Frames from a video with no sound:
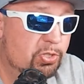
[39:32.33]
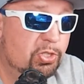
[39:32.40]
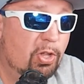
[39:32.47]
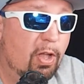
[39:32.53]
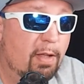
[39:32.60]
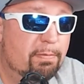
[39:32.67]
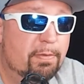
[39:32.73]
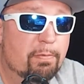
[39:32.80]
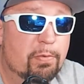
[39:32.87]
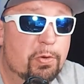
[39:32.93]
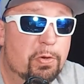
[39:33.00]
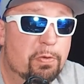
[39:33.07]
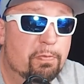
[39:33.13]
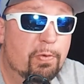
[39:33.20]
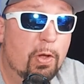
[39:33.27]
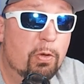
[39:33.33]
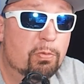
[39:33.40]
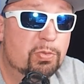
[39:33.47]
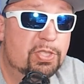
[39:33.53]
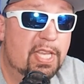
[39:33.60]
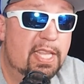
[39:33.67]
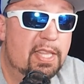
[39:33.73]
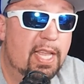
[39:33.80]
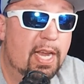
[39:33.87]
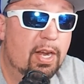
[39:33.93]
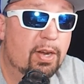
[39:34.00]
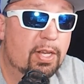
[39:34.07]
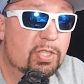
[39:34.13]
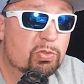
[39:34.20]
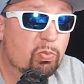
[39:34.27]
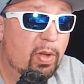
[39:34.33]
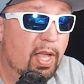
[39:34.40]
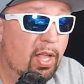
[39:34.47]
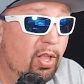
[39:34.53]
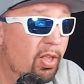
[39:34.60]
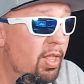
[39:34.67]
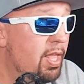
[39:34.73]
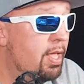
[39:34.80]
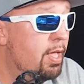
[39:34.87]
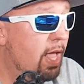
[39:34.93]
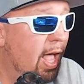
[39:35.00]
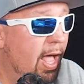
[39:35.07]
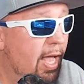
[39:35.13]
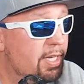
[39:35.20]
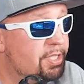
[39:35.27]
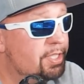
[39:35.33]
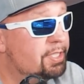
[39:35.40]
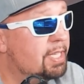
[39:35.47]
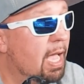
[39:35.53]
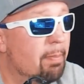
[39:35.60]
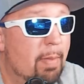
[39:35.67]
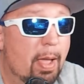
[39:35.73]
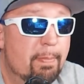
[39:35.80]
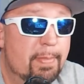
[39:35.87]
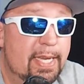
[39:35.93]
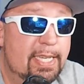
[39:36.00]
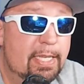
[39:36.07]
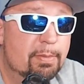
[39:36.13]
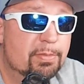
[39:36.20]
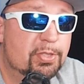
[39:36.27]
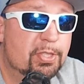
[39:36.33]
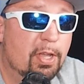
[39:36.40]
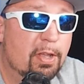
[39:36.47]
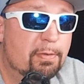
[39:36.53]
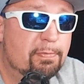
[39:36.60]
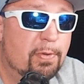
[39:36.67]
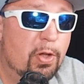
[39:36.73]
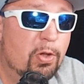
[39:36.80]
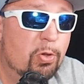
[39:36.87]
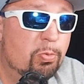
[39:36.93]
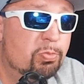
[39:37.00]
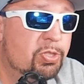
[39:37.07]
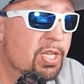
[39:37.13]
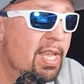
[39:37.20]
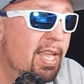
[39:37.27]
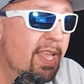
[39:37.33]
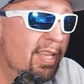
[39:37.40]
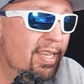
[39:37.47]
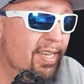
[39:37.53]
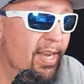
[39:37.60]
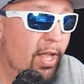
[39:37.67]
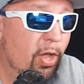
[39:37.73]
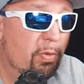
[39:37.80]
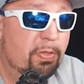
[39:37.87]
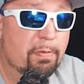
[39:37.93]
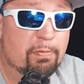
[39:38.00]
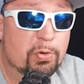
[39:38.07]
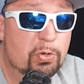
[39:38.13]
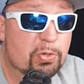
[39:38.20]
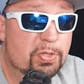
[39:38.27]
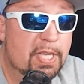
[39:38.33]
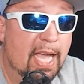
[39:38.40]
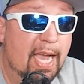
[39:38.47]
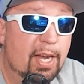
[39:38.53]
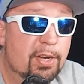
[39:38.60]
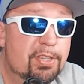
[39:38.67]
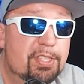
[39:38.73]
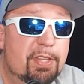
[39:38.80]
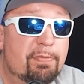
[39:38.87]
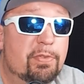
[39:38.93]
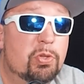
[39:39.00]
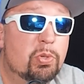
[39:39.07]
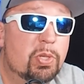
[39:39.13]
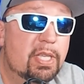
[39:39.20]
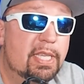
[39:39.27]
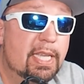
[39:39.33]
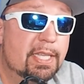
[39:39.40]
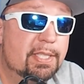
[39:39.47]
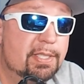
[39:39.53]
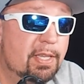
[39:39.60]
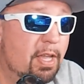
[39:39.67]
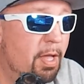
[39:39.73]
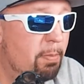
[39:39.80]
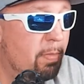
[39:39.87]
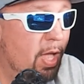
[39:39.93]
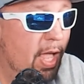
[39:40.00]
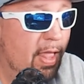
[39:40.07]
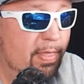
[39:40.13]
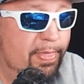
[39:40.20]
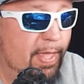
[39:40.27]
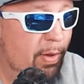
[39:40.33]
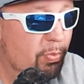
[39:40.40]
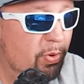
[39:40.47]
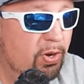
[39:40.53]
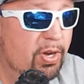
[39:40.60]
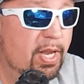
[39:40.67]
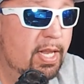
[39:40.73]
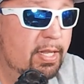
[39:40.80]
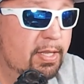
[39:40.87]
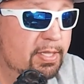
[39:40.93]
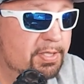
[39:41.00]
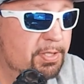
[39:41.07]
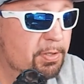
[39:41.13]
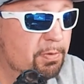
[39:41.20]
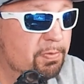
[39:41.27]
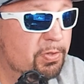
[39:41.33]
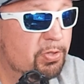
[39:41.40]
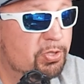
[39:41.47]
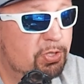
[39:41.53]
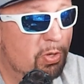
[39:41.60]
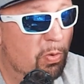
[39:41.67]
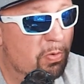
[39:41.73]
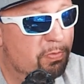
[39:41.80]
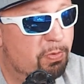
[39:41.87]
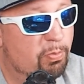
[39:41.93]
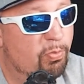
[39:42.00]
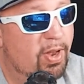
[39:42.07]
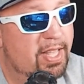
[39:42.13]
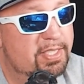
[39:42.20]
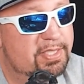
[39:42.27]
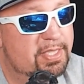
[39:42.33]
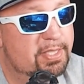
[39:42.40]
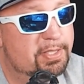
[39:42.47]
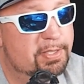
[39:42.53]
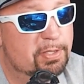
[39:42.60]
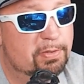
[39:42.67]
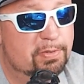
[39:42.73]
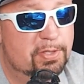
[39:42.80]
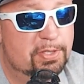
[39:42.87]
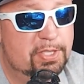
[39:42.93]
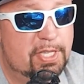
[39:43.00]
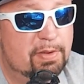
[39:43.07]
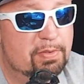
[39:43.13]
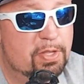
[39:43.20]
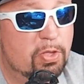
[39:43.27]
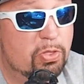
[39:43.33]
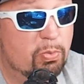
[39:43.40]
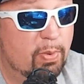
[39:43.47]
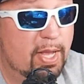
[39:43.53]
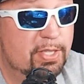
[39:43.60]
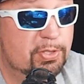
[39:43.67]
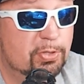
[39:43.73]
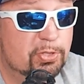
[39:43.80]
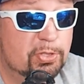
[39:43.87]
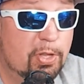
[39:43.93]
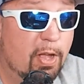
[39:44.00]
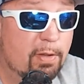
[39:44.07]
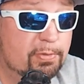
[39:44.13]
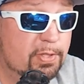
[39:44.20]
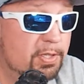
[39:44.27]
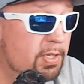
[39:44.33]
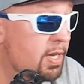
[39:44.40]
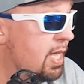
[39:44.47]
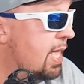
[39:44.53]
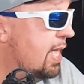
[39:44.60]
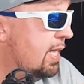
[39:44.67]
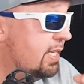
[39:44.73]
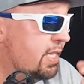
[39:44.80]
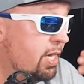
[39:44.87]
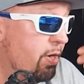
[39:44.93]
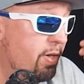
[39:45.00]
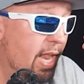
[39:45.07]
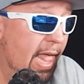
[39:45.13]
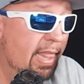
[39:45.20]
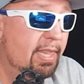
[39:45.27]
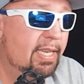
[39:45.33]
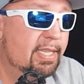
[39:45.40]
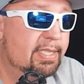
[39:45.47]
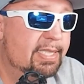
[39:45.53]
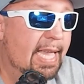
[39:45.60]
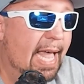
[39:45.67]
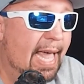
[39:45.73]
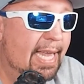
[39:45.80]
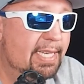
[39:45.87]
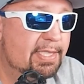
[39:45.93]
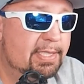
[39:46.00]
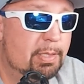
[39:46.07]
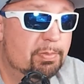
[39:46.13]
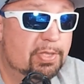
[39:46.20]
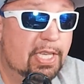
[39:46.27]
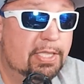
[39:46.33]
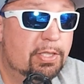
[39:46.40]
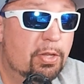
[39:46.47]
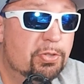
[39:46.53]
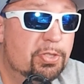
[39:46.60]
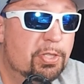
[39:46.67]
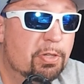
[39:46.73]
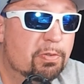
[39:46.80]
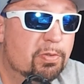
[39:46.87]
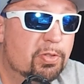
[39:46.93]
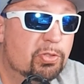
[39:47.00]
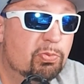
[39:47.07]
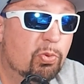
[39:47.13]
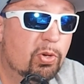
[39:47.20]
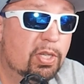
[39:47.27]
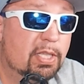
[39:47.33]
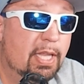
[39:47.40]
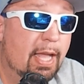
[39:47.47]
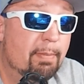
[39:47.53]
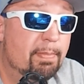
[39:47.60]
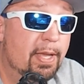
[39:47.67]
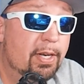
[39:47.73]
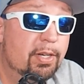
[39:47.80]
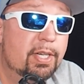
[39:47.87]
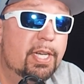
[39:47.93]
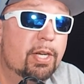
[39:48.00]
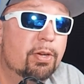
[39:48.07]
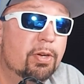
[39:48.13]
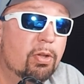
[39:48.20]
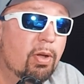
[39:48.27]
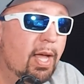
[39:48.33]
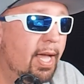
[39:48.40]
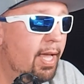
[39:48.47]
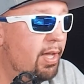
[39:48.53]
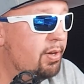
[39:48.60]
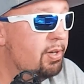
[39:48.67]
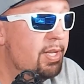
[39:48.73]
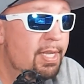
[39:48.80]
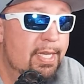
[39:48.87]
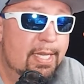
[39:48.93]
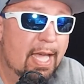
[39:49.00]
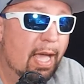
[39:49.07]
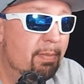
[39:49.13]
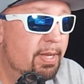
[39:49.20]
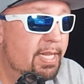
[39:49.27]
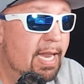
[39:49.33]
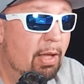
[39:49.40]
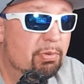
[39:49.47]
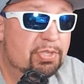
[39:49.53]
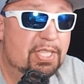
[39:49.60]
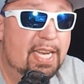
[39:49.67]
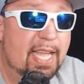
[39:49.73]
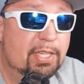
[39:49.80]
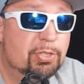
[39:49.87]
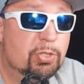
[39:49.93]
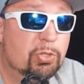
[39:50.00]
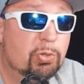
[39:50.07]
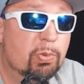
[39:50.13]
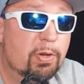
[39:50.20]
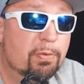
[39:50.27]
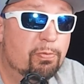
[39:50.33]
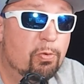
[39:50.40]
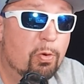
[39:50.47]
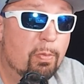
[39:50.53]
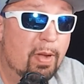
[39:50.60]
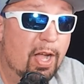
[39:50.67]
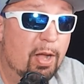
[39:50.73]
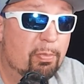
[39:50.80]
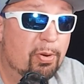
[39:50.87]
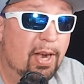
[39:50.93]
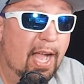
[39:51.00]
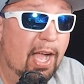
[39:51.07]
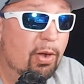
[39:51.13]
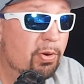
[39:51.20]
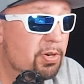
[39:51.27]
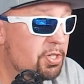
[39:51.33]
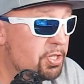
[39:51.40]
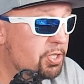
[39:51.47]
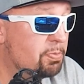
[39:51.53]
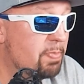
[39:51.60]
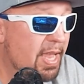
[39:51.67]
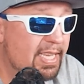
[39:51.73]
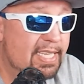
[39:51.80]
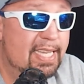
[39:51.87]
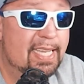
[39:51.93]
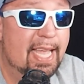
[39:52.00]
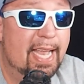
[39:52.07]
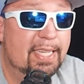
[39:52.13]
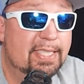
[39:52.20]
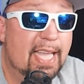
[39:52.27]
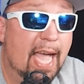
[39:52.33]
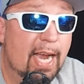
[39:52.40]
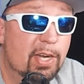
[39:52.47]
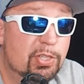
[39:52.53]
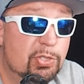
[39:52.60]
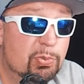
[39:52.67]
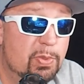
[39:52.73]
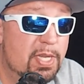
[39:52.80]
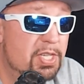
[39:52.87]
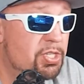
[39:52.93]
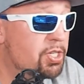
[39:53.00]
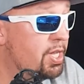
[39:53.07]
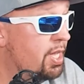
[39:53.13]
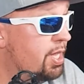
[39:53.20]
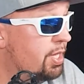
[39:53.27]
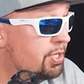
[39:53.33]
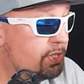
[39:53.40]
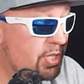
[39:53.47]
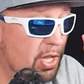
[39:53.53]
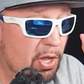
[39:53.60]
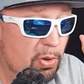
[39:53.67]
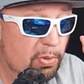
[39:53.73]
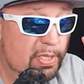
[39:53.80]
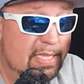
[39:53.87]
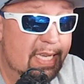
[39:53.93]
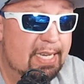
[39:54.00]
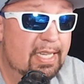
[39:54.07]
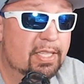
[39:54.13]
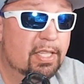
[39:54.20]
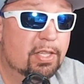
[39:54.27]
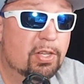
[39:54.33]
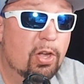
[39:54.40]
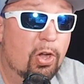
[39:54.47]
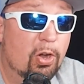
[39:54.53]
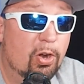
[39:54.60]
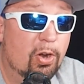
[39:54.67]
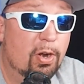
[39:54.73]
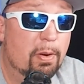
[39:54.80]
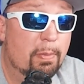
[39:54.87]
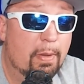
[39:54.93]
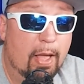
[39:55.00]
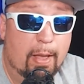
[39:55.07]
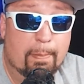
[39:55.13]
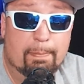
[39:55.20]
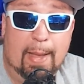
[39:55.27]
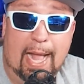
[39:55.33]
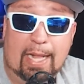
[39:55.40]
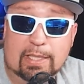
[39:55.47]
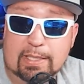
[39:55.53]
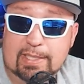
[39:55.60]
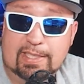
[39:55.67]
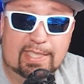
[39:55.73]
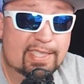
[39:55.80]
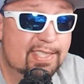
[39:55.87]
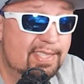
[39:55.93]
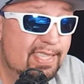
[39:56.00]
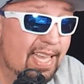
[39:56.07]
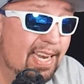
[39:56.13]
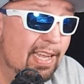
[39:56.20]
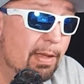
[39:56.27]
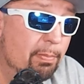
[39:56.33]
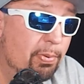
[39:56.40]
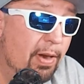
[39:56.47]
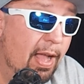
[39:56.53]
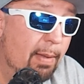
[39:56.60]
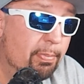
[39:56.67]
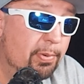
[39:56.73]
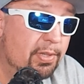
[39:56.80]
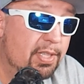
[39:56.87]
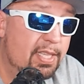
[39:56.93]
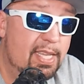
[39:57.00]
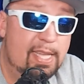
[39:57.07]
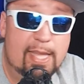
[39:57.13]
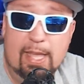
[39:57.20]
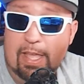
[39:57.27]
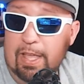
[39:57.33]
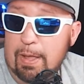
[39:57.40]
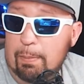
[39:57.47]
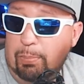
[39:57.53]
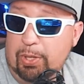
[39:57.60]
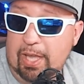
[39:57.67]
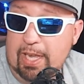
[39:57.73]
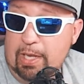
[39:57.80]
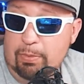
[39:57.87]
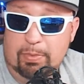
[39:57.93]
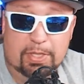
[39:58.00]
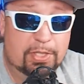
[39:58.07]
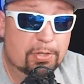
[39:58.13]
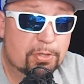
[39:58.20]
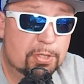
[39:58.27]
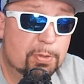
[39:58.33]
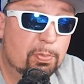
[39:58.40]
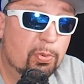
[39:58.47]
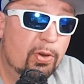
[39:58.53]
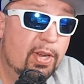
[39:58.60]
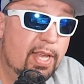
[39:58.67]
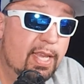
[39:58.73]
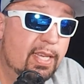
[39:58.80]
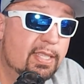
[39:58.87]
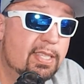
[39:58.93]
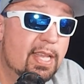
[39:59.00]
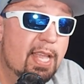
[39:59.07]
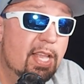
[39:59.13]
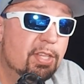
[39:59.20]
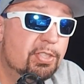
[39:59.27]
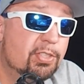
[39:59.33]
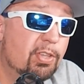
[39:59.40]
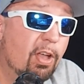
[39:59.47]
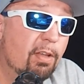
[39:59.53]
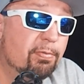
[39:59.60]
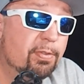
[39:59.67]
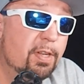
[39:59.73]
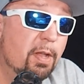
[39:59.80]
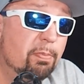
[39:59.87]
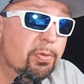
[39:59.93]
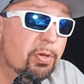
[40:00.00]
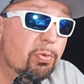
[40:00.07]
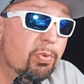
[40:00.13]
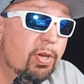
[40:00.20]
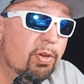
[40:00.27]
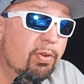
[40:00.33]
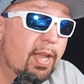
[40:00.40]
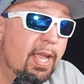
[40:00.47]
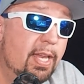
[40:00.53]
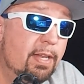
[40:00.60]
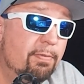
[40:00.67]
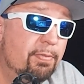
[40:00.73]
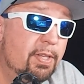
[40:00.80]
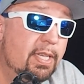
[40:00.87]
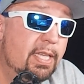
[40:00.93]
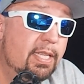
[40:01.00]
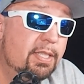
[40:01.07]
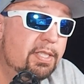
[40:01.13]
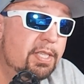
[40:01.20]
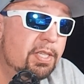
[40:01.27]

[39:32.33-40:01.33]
soft voodoo foams in there as well. I uh, just got my medium soft foams. You know, the voodoo tires, if you can get some, they were at the silvers going from reds to silvers, even though the reds are softer. You know, now that it's hot, it seems like those silvers work a lot better here in Ohio. I mean, that was an extra three or four mile per hour just making a tire switch. So getting the car uh, balanced and set up properly, playing with your springs, soften up your rear end if you need